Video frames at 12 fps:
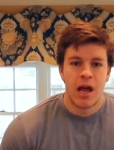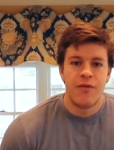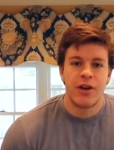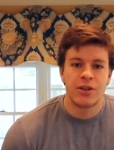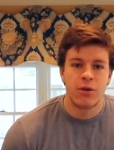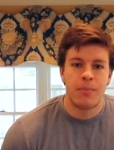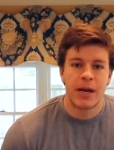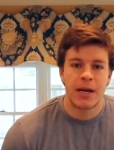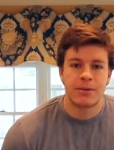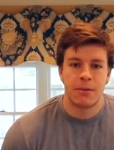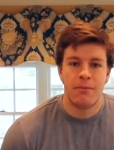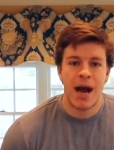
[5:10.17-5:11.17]
If you guys want to pick
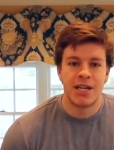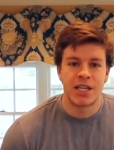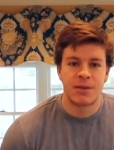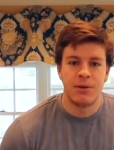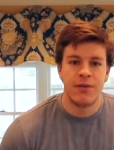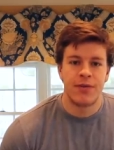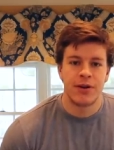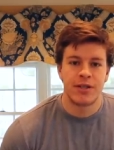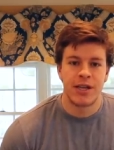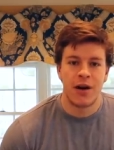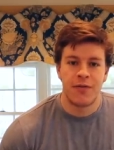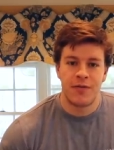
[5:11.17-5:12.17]
up some Magic Spoon for
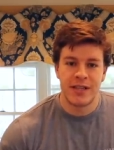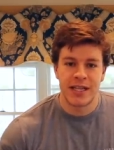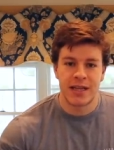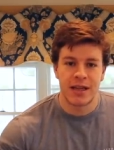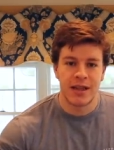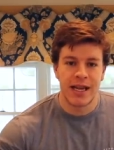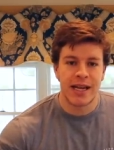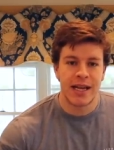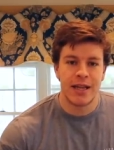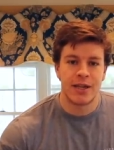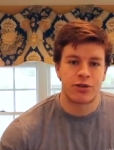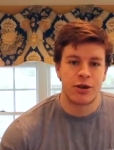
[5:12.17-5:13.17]
yourself, visit the link
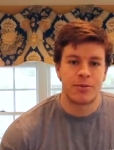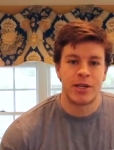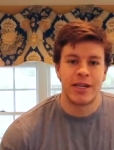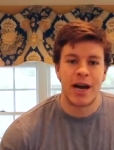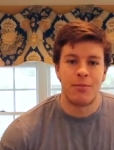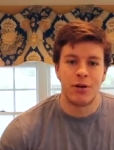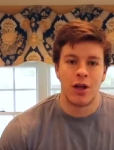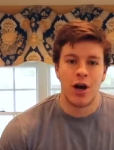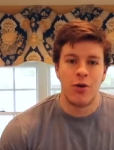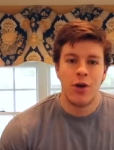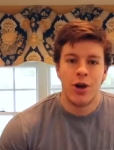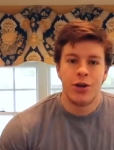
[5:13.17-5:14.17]
in the description down
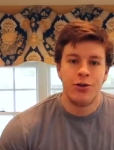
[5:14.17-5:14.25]
below.